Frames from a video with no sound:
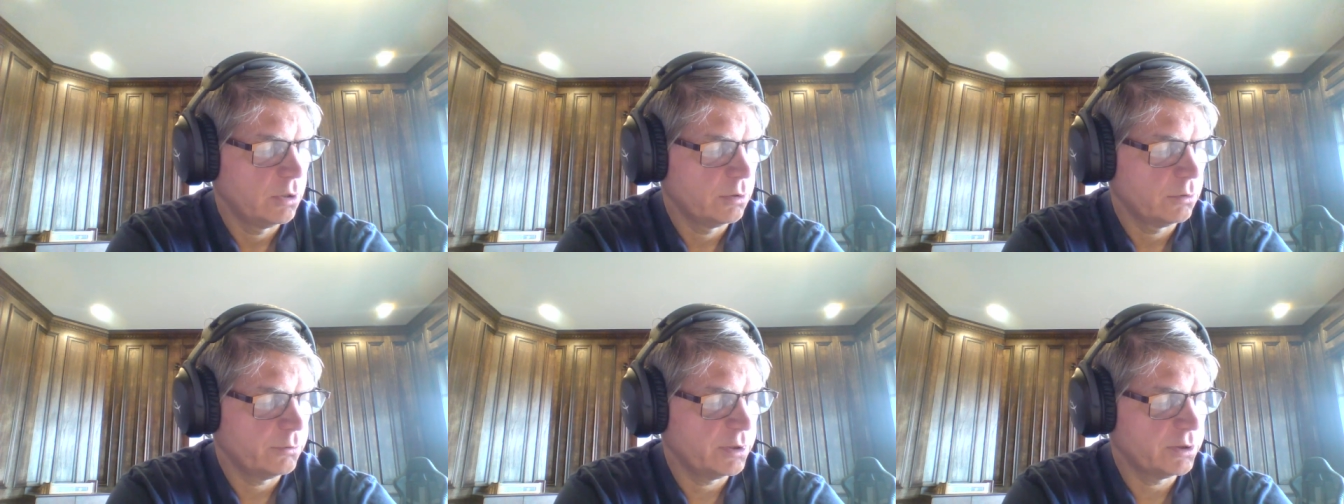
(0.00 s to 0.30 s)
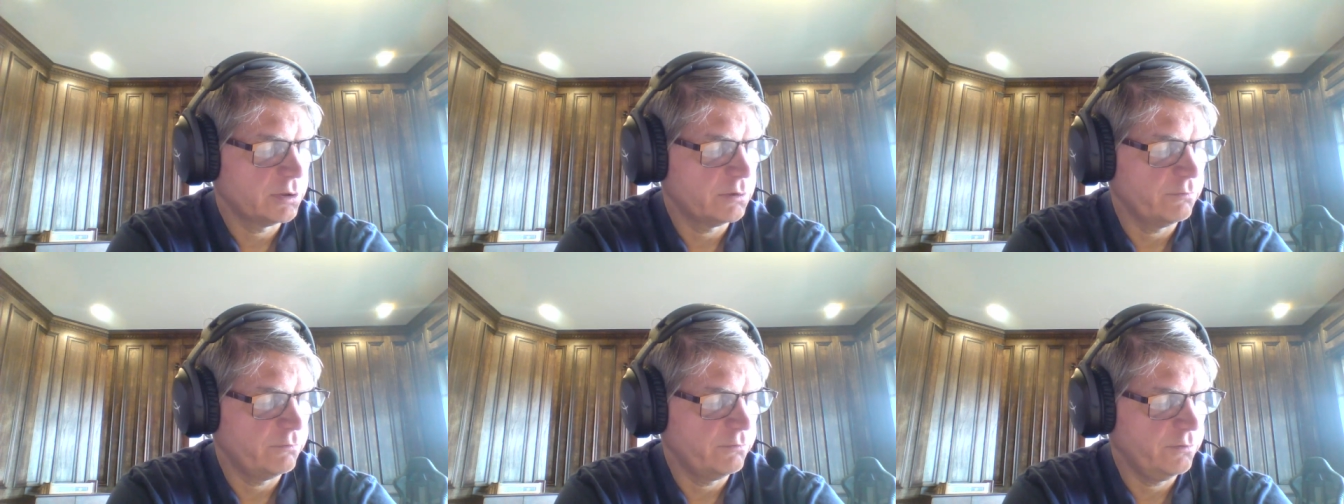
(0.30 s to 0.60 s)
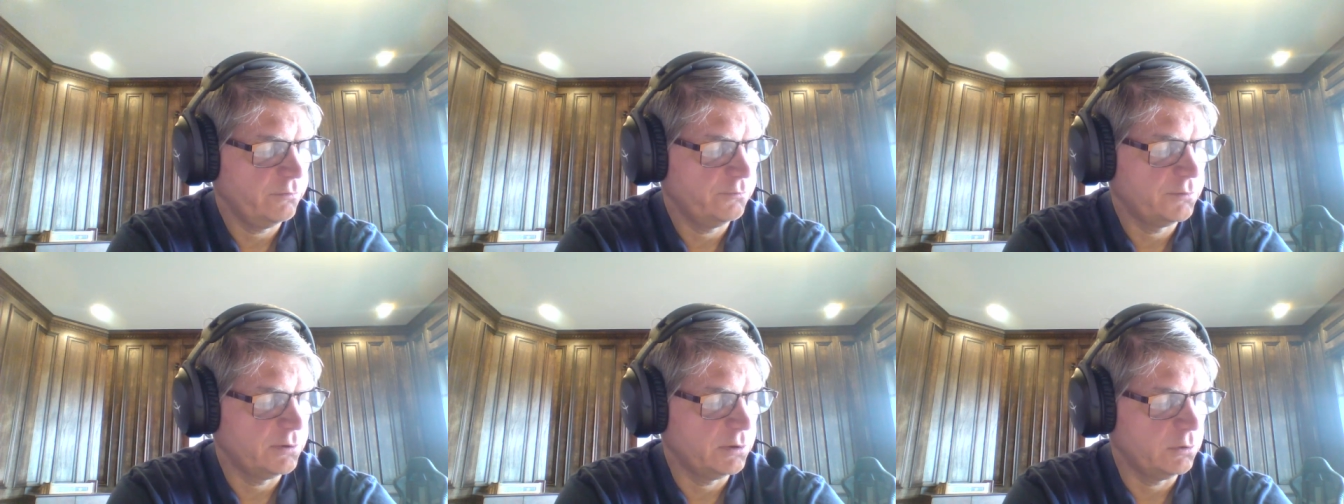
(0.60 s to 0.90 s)
Question
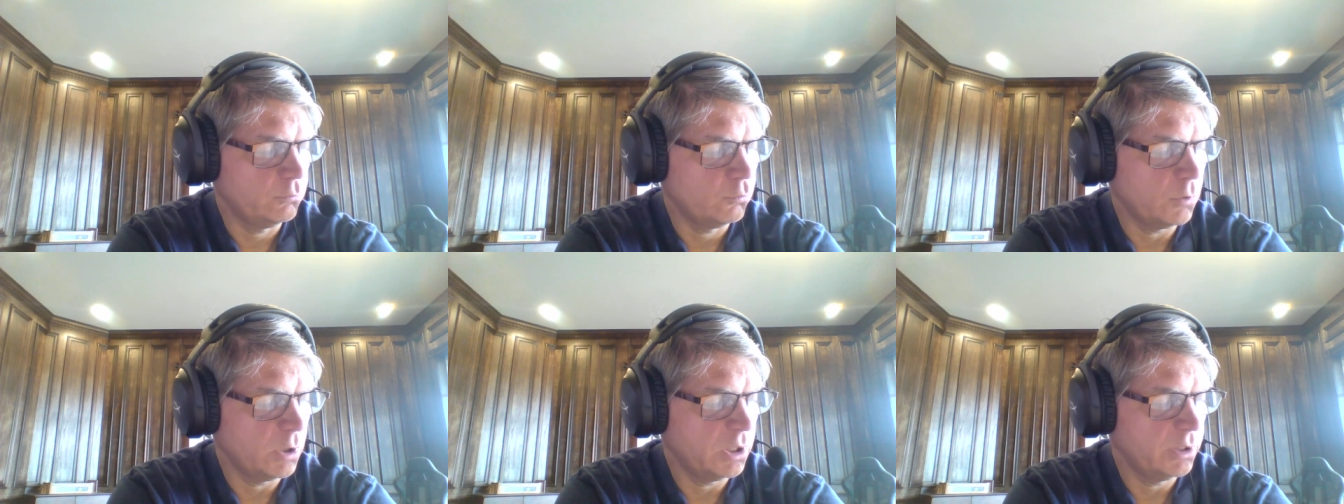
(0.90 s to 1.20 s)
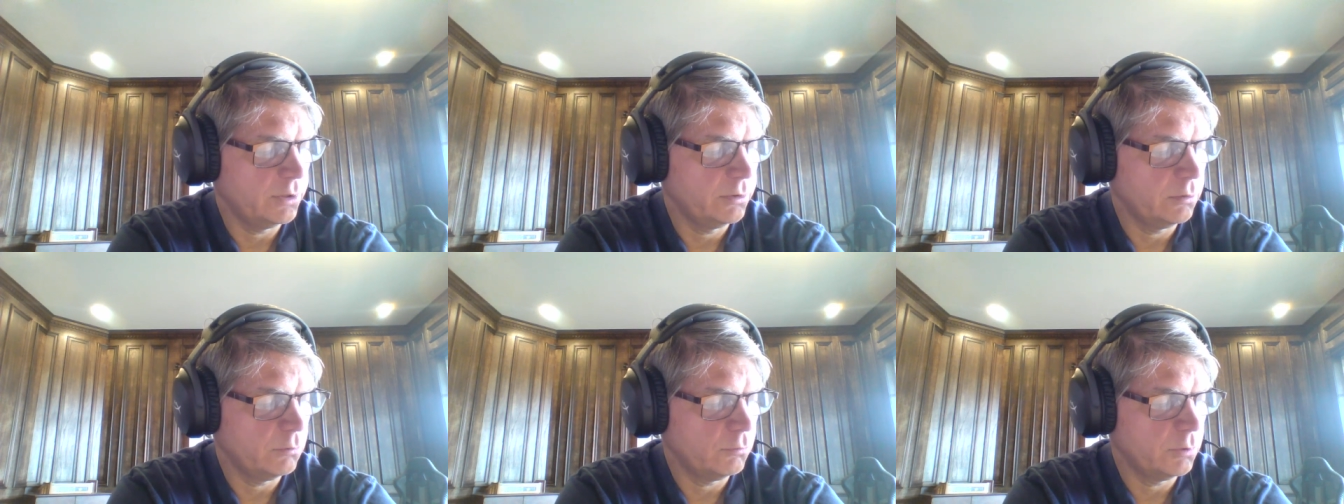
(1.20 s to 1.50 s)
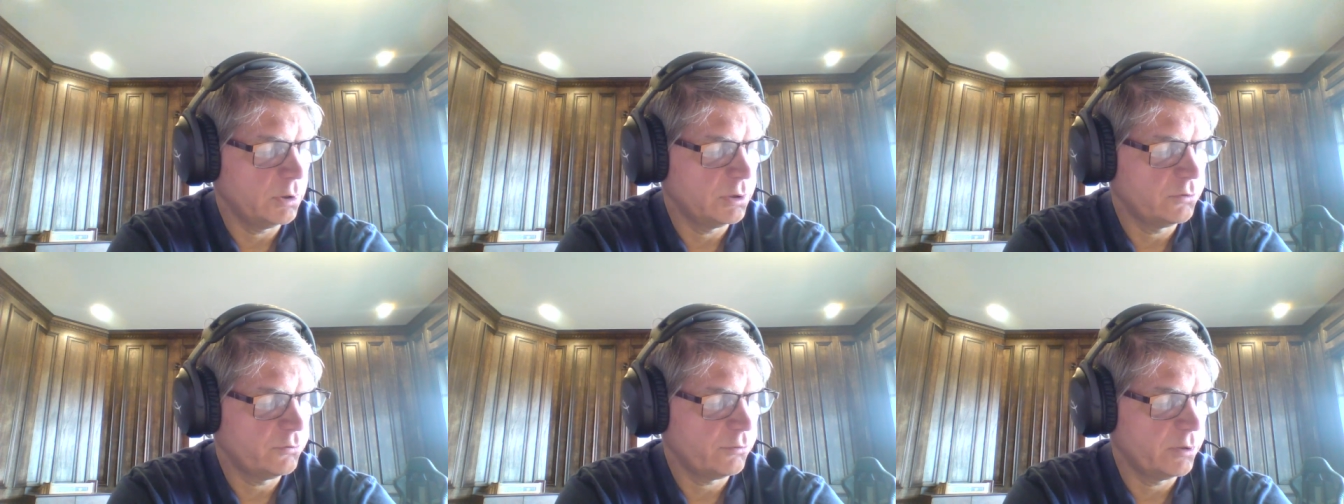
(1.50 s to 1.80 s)
51,
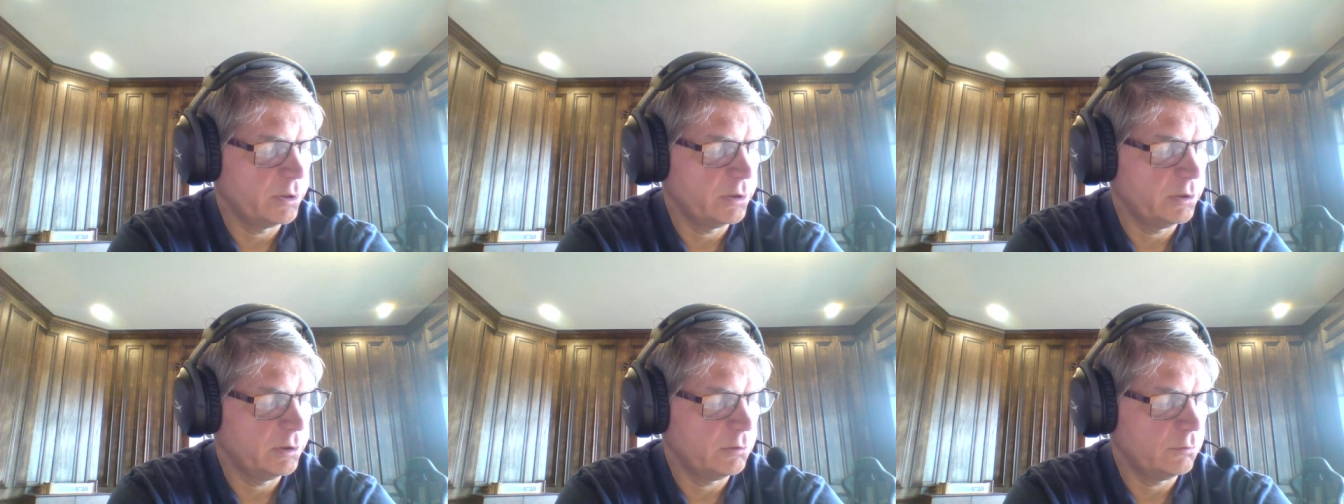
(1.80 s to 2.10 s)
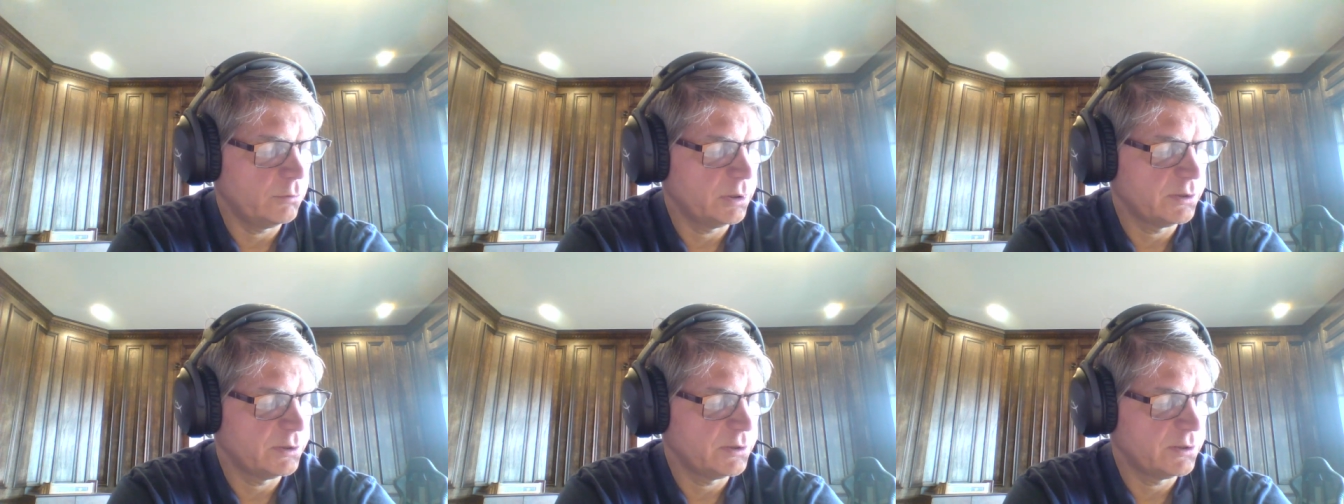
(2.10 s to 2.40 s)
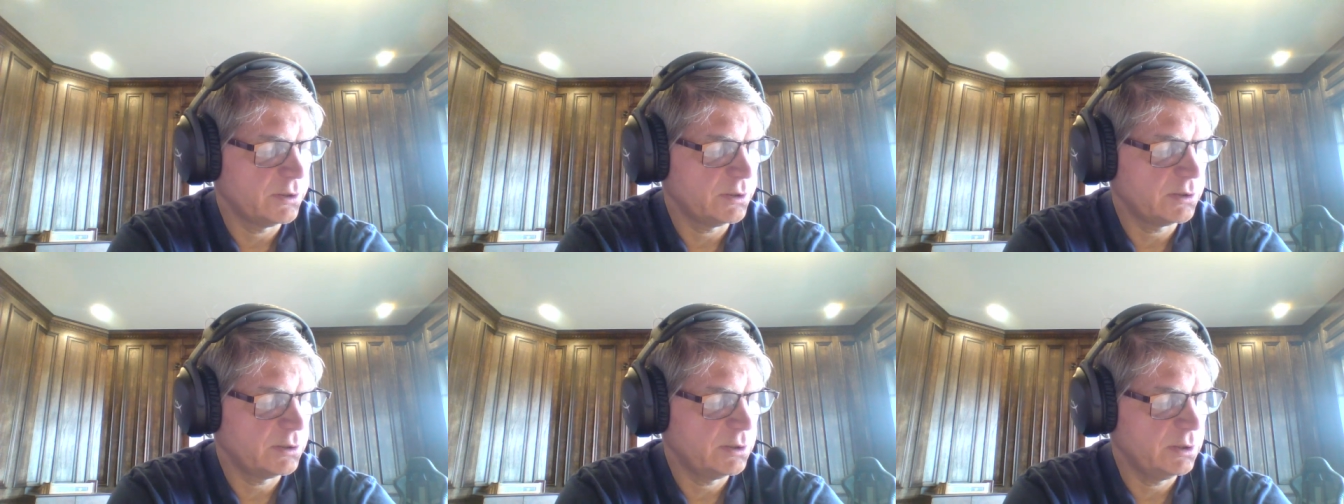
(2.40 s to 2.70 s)
120 to
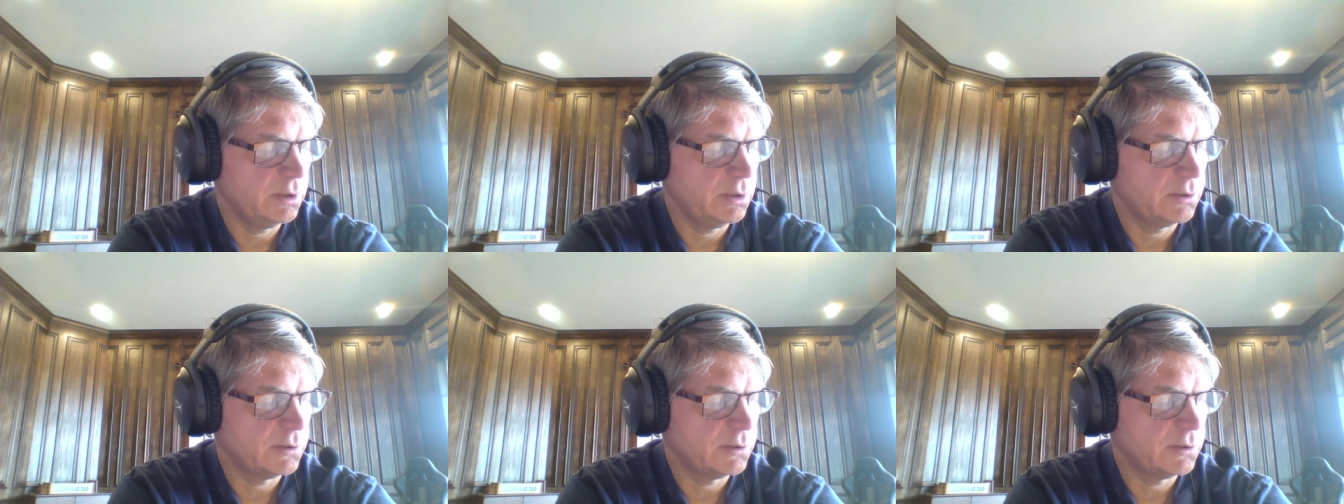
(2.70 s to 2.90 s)
160,